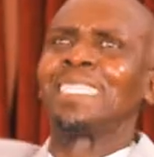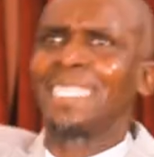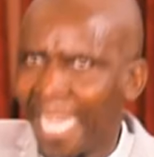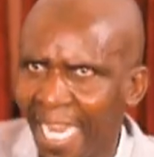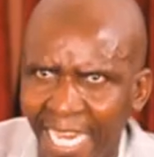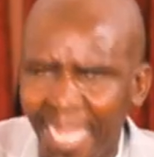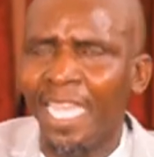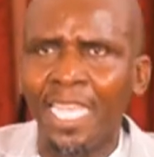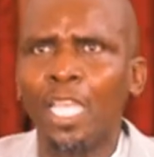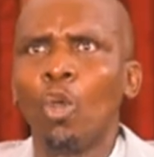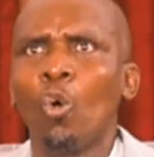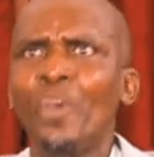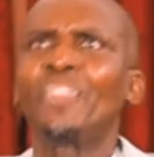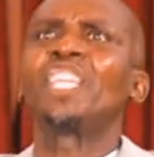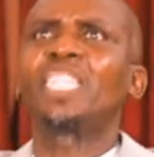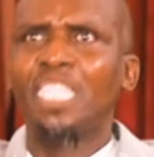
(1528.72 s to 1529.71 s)
dealing
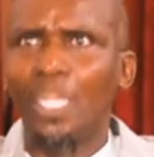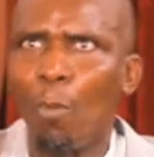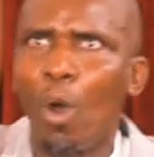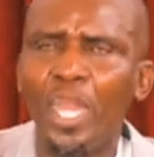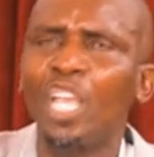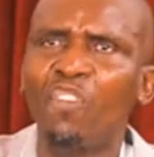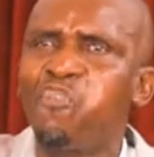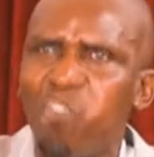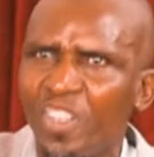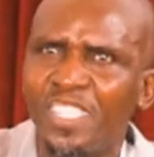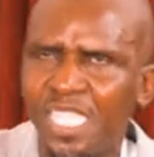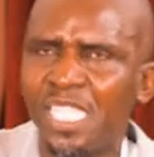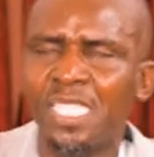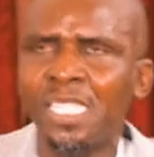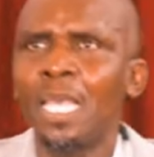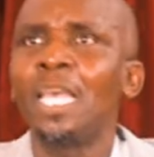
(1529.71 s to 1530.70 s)
with demonic
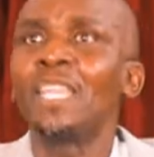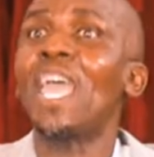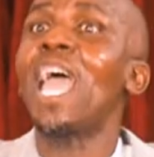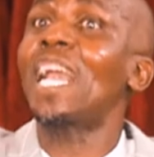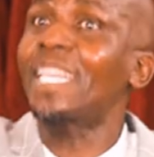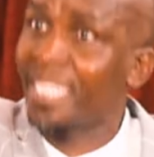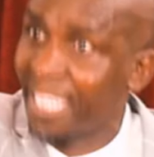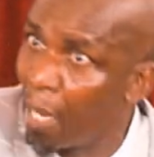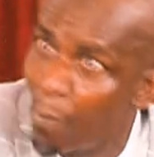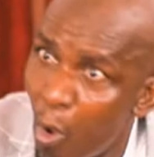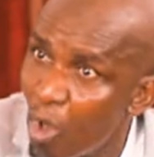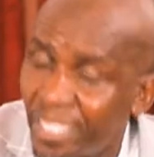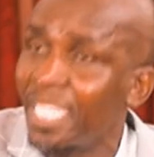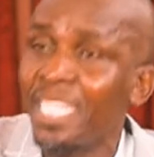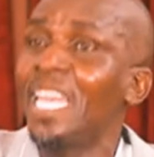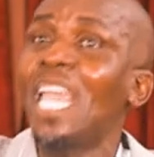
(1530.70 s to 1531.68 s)
forces. There are
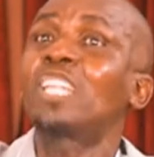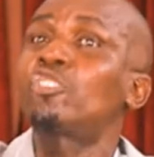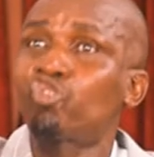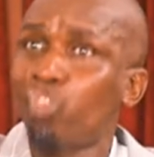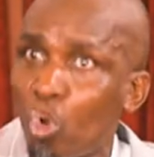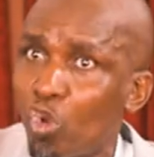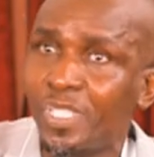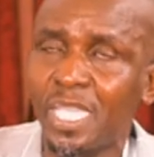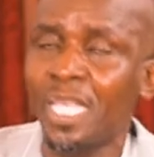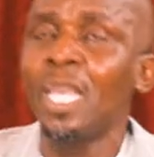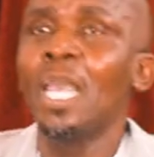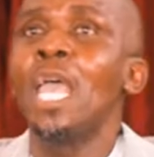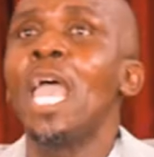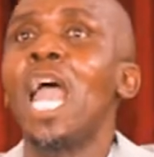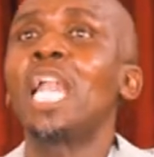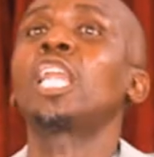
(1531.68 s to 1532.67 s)
demons here at Solusi.
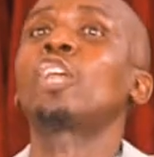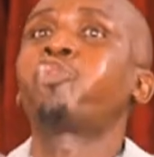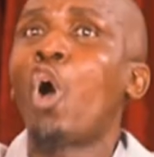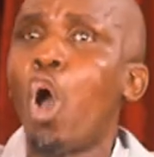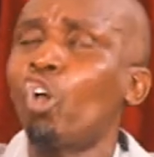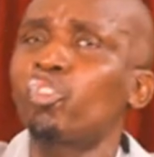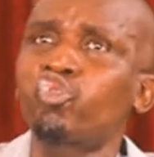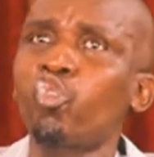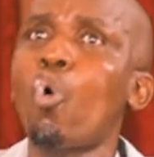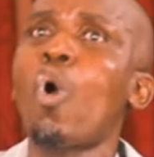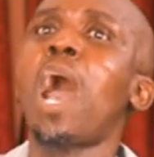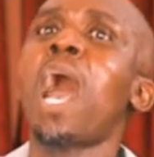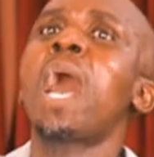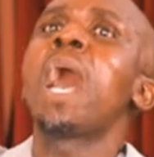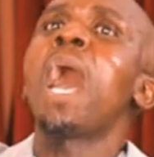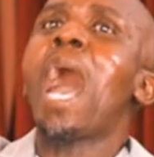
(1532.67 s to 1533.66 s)
And those who
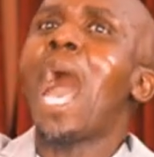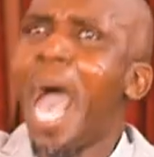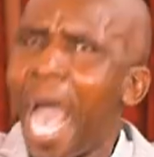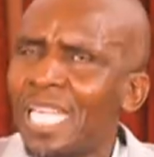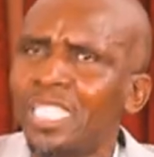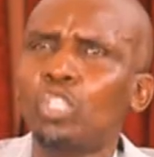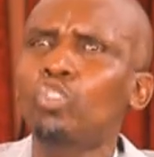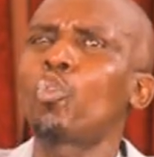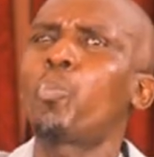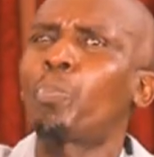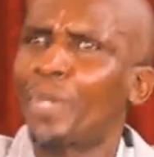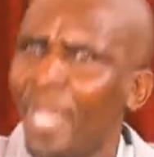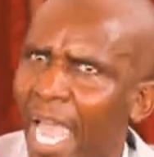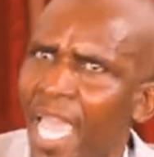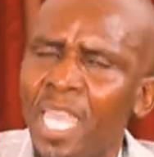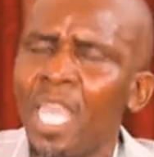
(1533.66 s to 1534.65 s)
are asked to
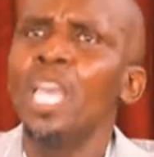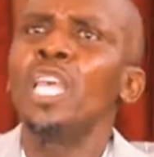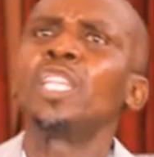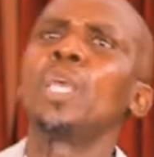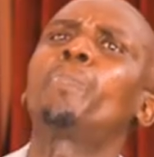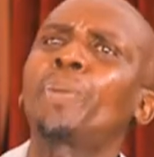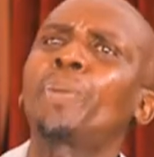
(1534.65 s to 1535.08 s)
pray, the